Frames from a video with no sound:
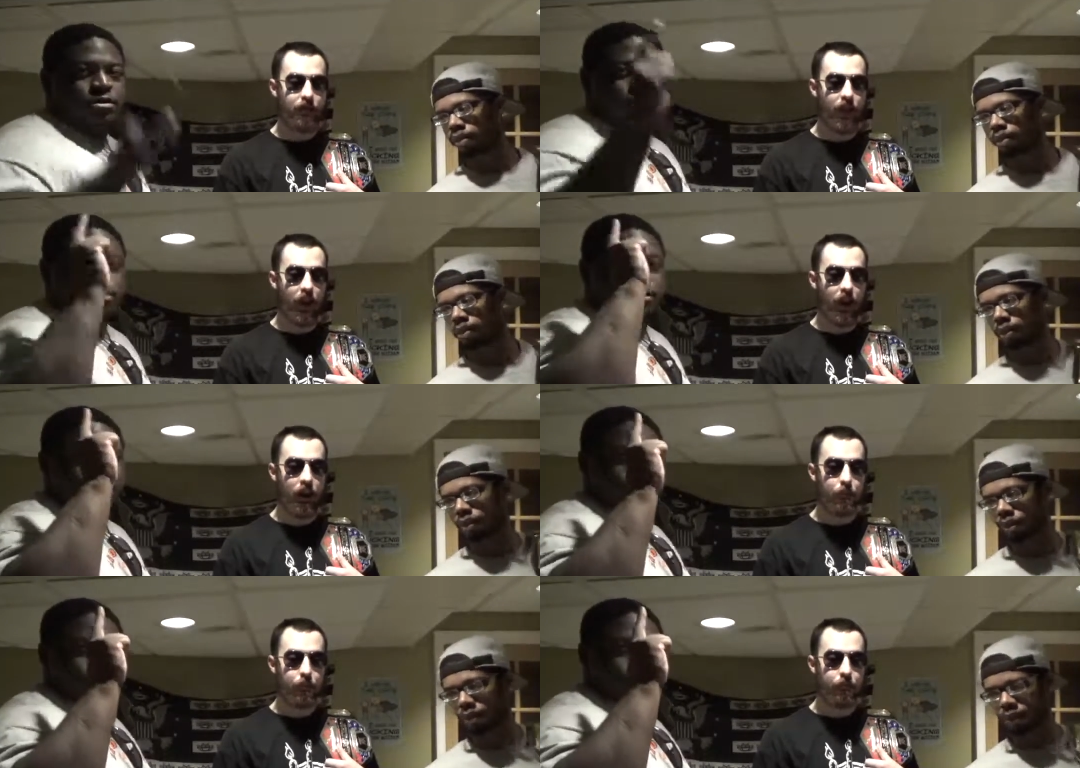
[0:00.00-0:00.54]

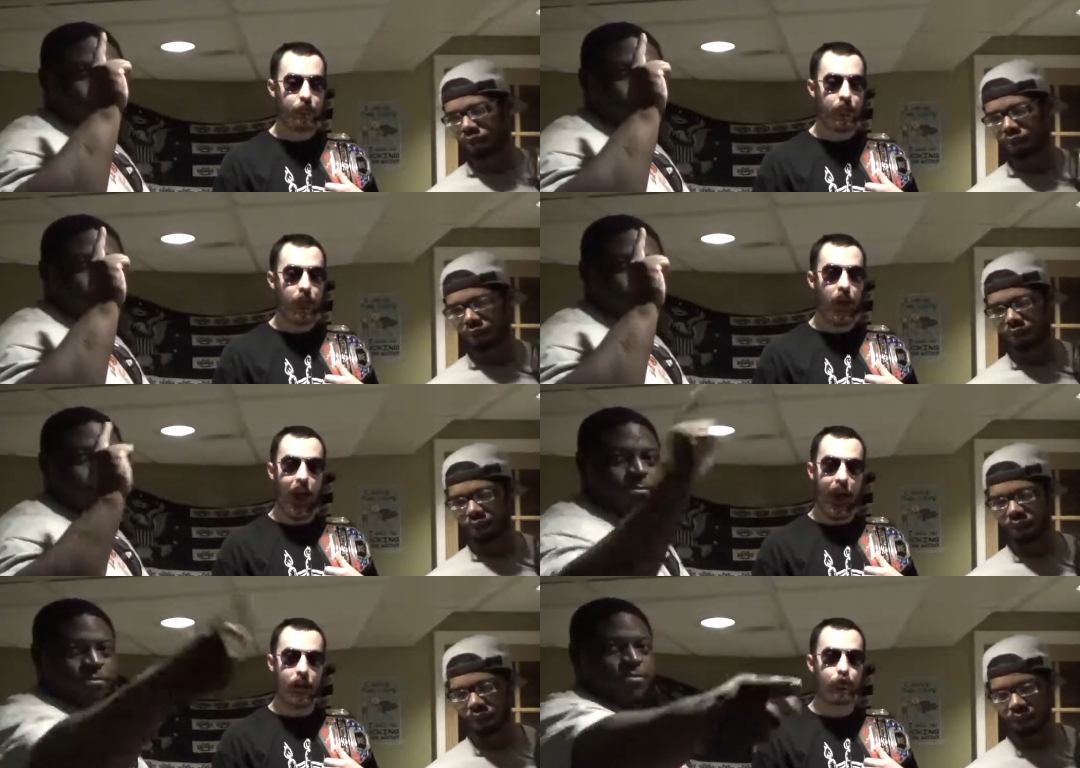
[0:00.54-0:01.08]
Speaker 1: time,
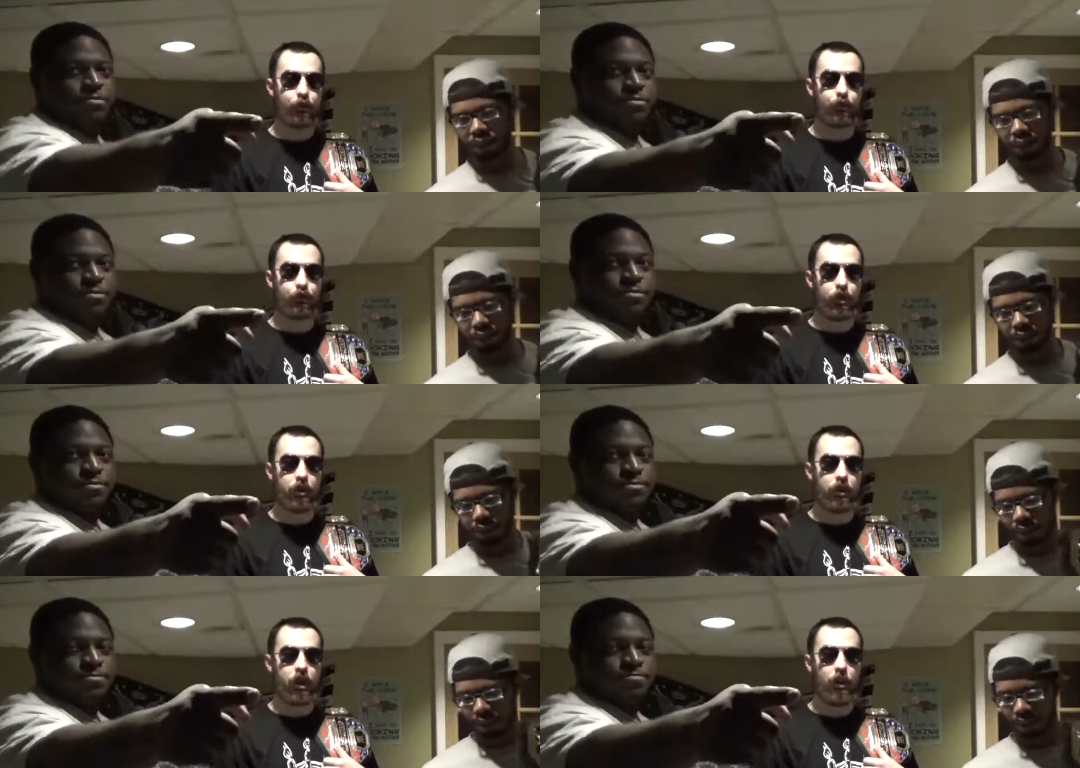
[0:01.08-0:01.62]
and she's
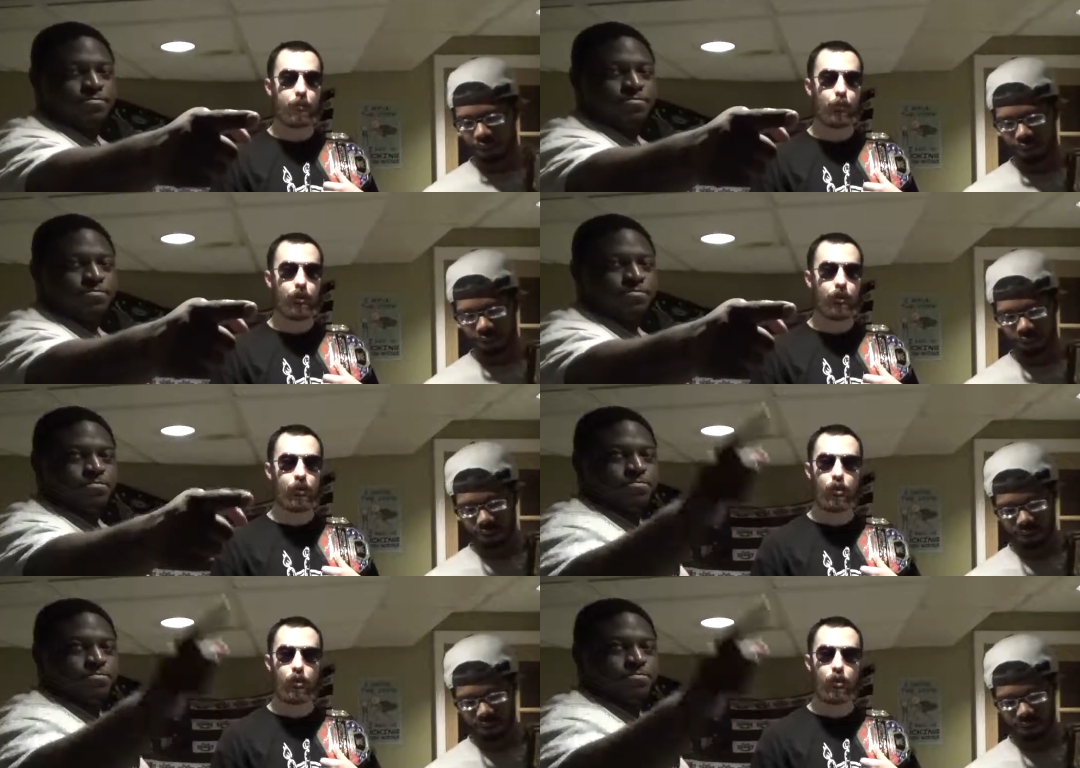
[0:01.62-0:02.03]
gonna come with